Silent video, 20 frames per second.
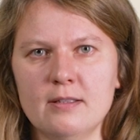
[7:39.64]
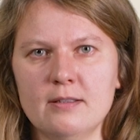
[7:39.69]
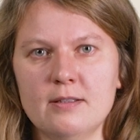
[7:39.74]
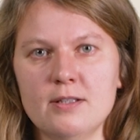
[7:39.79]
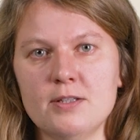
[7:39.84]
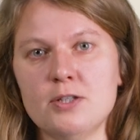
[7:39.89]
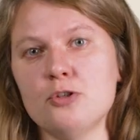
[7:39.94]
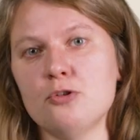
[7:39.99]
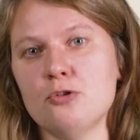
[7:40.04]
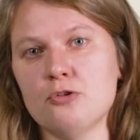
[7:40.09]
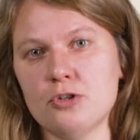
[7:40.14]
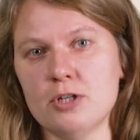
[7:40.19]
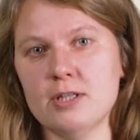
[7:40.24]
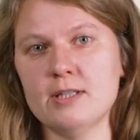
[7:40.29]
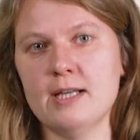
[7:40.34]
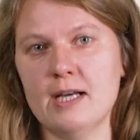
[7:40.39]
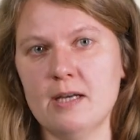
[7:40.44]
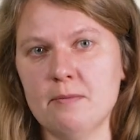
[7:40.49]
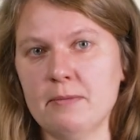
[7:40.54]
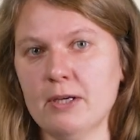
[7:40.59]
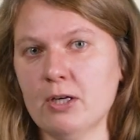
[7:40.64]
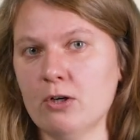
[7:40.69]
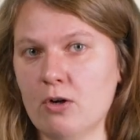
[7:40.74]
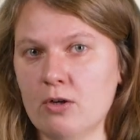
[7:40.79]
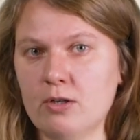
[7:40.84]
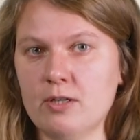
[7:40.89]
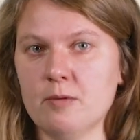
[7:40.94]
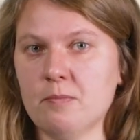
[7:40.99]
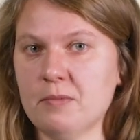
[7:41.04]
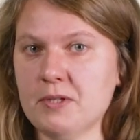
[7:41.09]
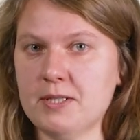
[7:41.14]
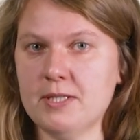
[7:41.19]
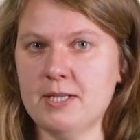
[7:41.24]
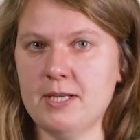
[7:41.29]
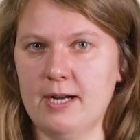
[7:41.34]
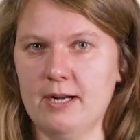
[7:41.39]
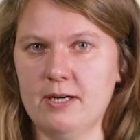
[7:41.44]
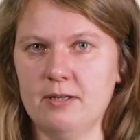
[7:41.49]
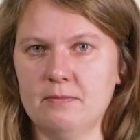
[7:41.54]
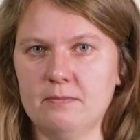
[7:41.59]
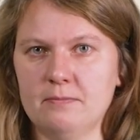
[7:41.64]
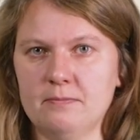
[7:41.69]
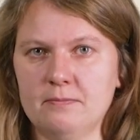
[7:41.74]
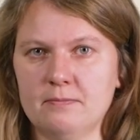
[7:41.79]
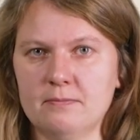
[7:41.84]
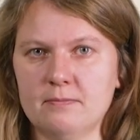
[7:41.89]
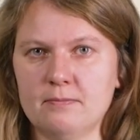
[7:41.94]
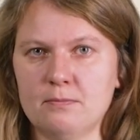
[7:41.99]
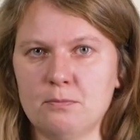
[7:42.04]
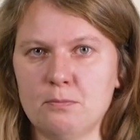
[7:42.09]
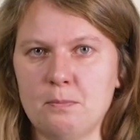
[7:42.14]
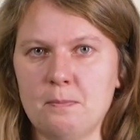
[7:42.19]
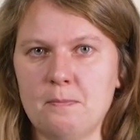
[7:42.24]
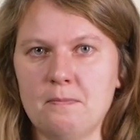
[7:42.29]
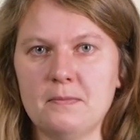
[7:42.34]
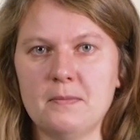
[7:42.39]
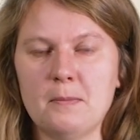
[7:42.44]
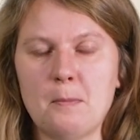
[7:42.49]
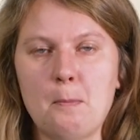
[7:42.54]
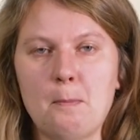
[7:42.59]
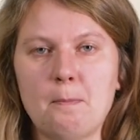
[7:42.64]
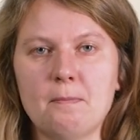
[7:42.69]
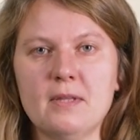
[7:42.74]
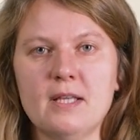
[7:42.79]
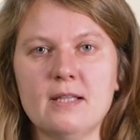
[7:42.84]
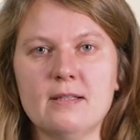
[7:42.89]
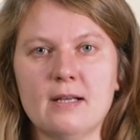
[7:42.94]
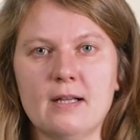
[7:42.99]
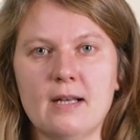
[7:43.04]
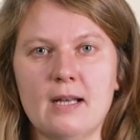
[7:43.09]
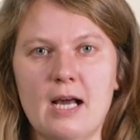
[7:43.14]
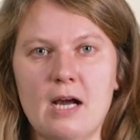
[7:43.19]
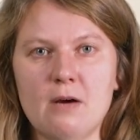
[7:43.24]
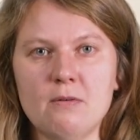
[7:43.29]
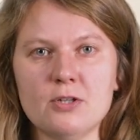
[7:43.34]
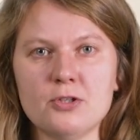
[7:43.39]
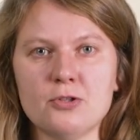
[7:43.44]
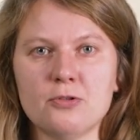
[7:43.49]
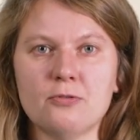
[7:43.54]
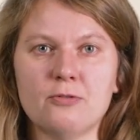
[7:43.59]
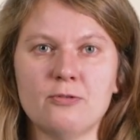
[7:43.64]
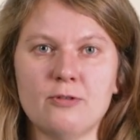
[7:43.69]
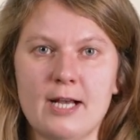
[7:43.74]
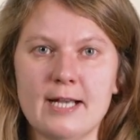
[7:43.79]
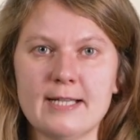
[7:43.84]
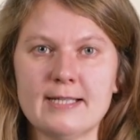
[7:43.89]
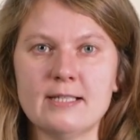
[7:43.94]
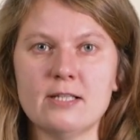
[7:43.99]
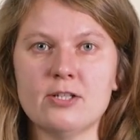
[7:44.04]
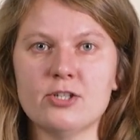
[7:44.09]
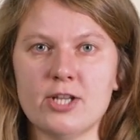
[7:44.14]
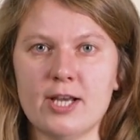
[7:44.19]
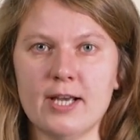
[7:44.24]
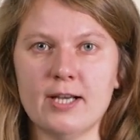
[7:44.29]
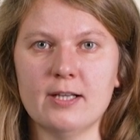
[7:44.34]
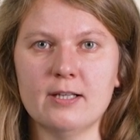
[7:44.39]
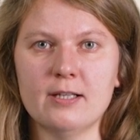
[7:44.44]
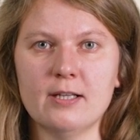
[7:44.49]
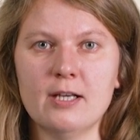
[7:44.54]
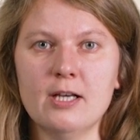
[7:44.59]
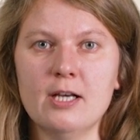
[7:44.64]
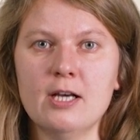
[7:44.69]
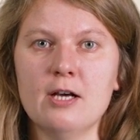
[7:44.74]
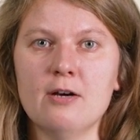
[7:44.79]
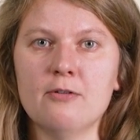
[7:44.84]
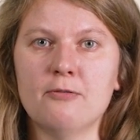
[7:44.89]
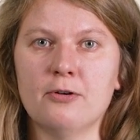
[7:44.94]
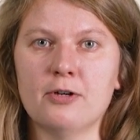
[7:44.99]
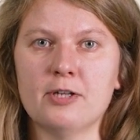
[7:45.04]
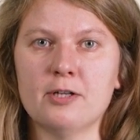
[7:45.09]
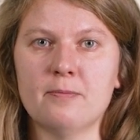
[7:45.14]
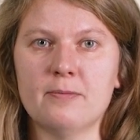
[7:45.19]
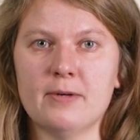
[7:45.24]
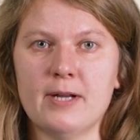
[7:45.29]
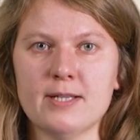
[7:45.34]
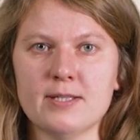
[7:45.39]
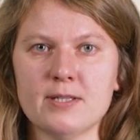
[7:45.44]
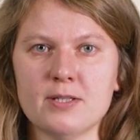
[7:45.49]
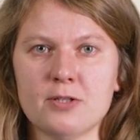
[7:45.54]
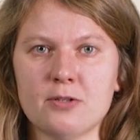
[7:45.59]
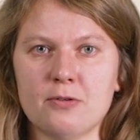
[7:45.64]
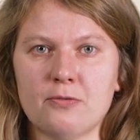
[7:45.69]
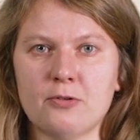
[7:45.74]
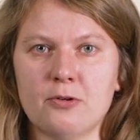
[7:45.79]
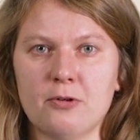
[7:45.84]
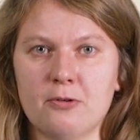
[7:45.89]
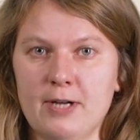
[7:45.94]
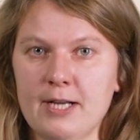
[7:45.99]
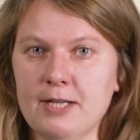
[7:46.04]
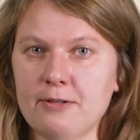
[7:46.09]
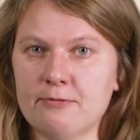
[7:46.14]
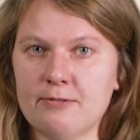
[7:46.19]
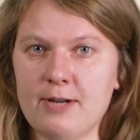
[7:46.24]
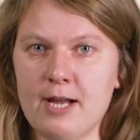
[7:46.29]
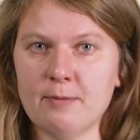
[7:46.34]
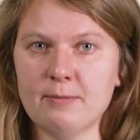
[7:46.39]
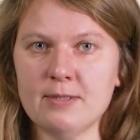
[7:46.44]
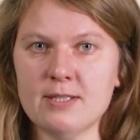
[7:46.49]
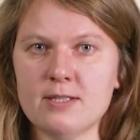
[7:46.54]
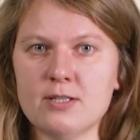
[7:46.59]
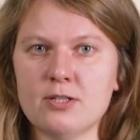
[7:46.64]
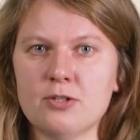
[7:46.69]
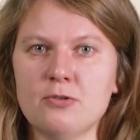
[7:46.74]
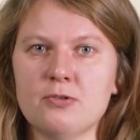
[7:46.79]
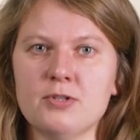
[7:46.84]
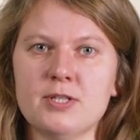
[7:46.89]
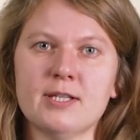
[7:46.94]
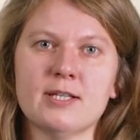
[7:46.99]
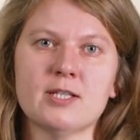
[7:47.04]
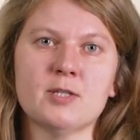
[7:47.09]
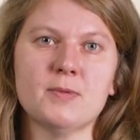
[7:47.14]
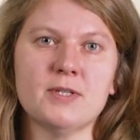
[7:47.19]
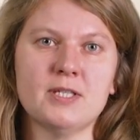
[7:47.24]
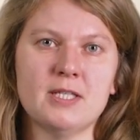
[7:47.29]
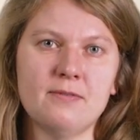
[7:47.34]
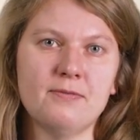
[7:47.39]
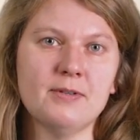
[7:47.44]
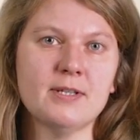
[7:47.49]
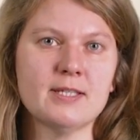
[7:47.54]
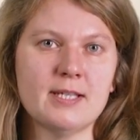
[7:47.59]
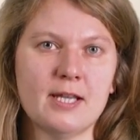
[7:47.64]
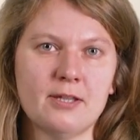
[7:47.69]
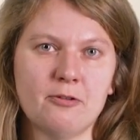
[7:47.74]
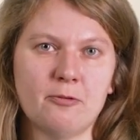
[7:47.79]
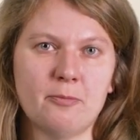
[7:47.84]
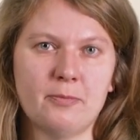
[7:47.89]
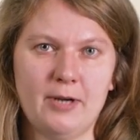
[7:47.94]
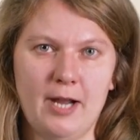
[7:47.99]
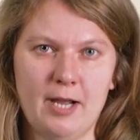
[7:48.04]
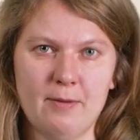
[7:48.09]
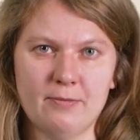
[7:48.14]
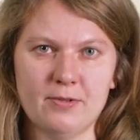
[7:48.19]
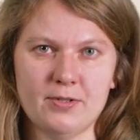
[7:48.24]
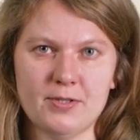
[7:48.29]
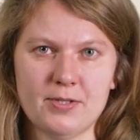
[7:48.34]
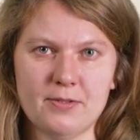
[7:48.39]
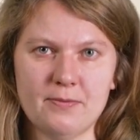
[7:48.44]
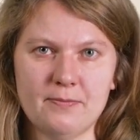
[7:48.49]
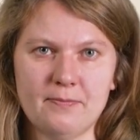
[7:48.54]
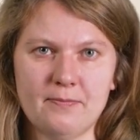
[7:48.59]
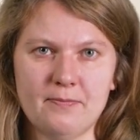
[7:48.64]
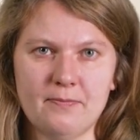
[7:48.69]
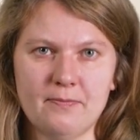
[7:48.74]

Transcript: This is usually done by colony PCR. It allows us to fastly check for the presence of correct fragments using a specific set of primers.